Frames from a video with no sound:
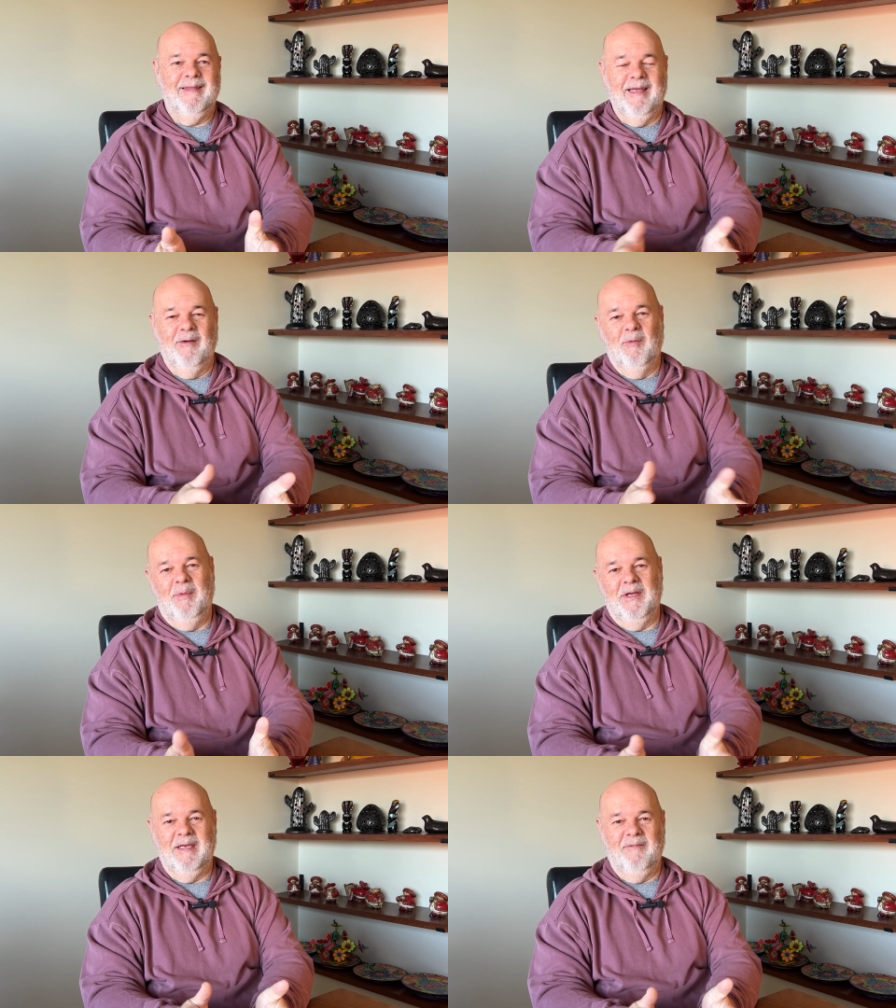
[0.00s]
There will
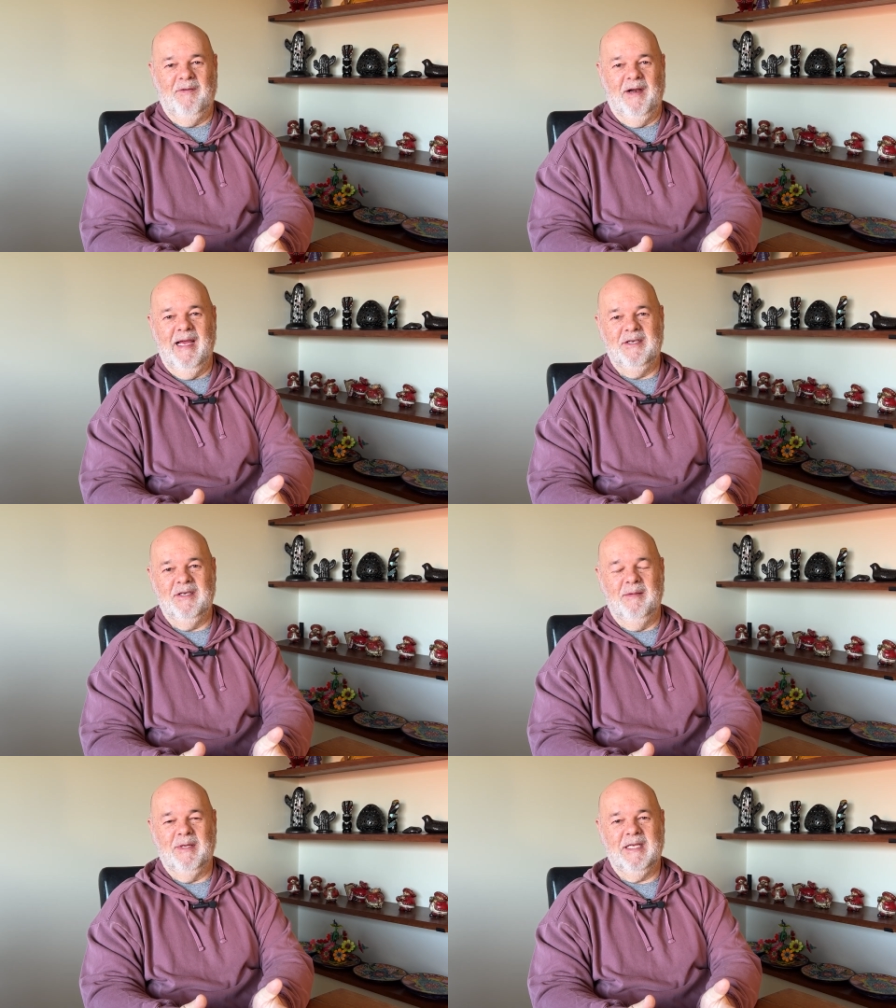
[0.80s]
be different age
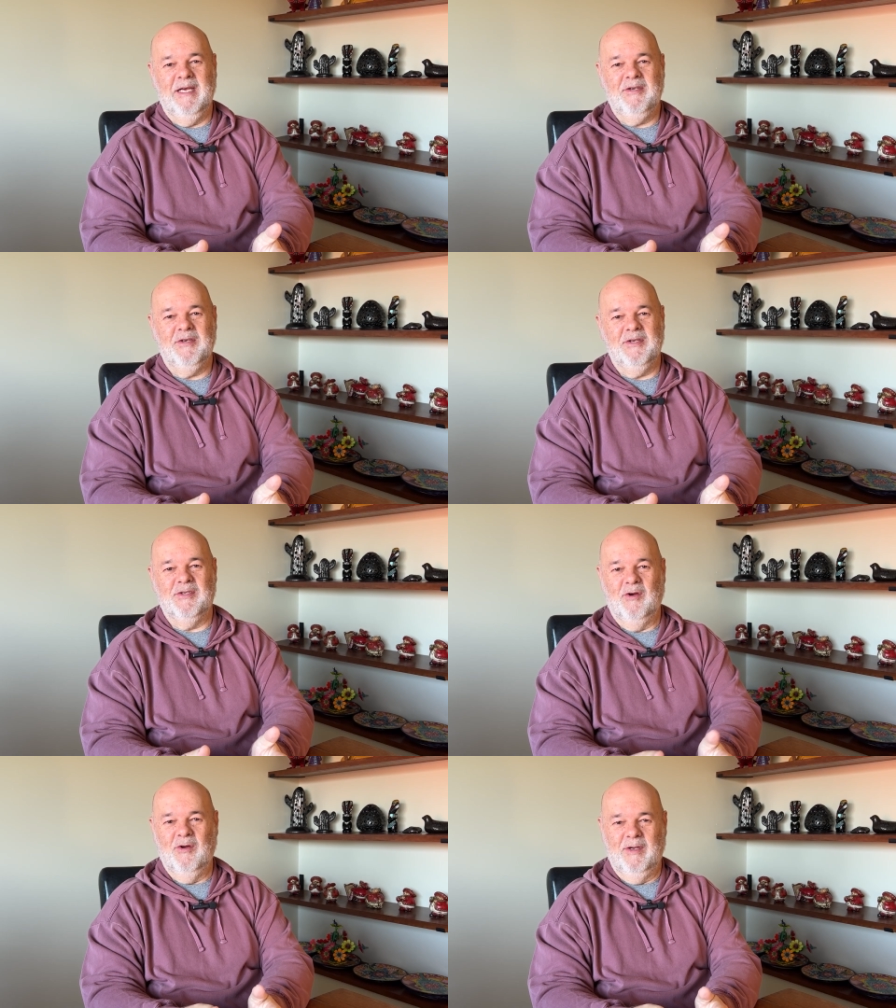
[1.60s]
limitations
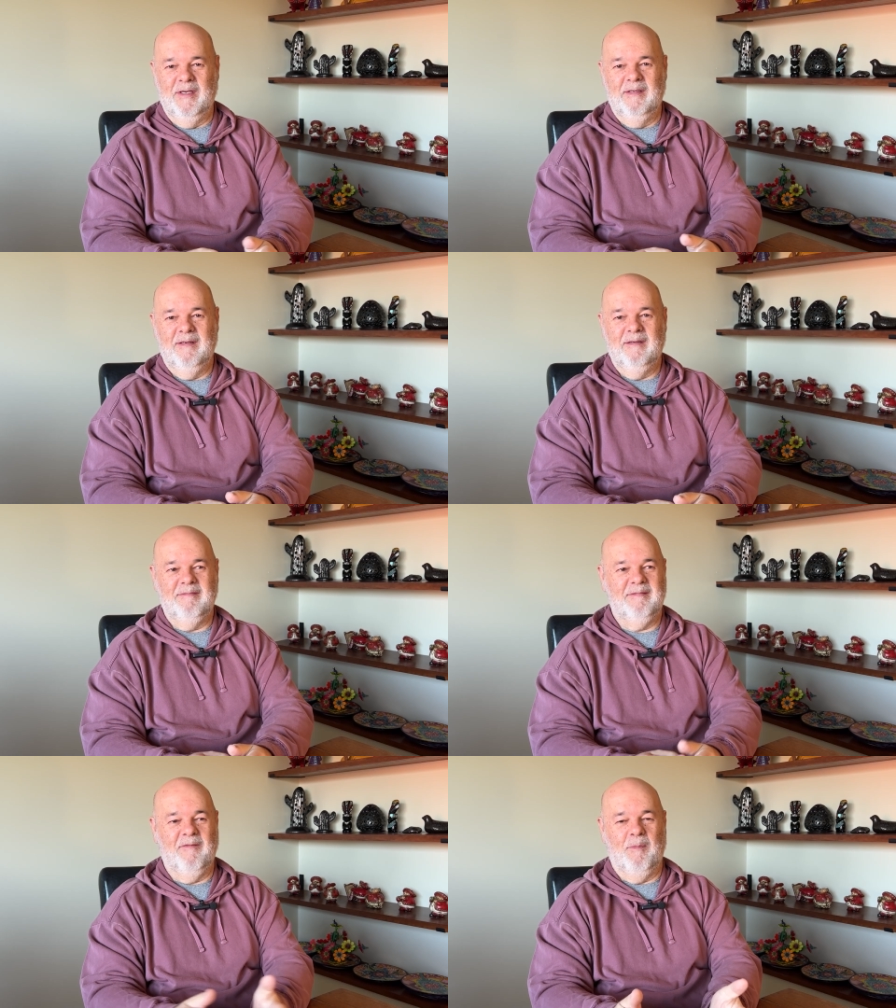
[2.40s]
on
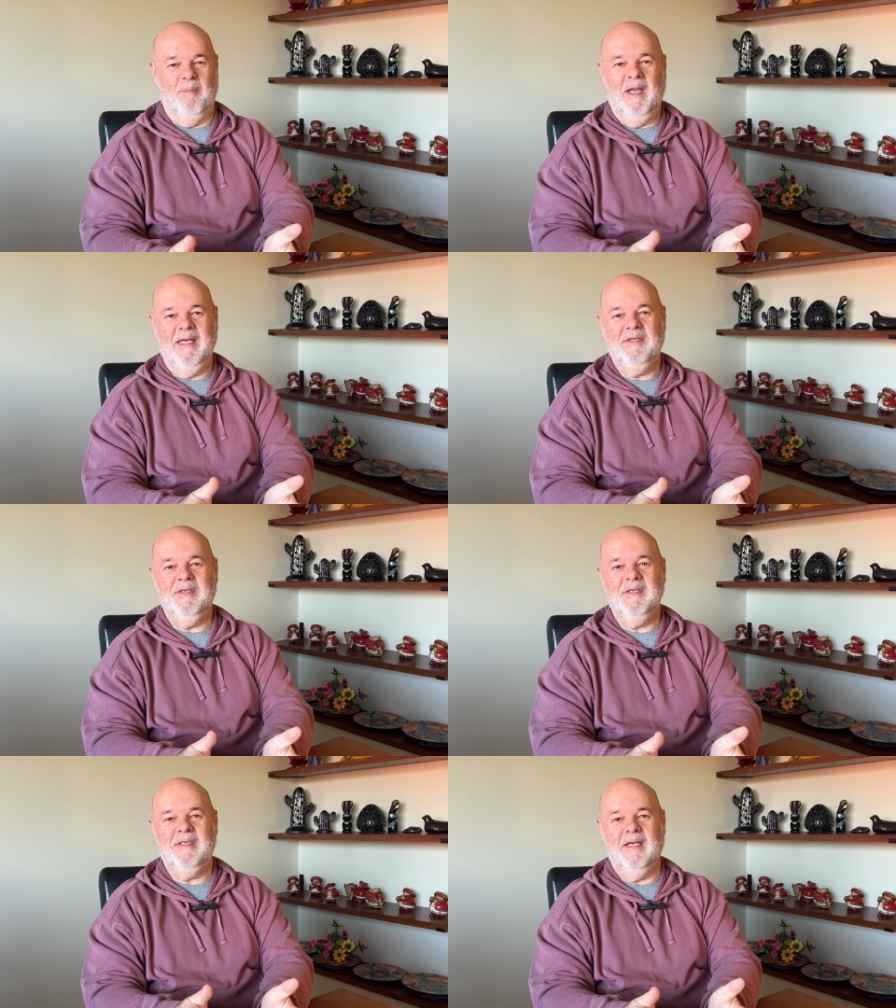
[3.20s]
different
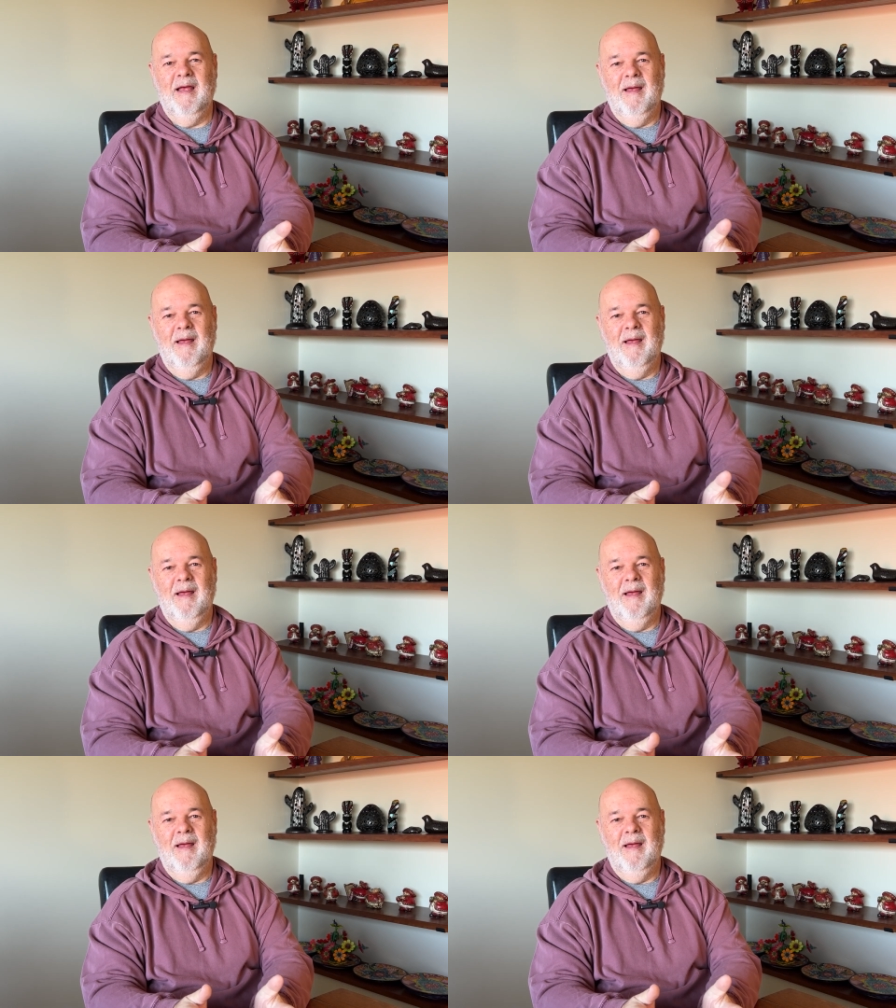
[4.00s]
places,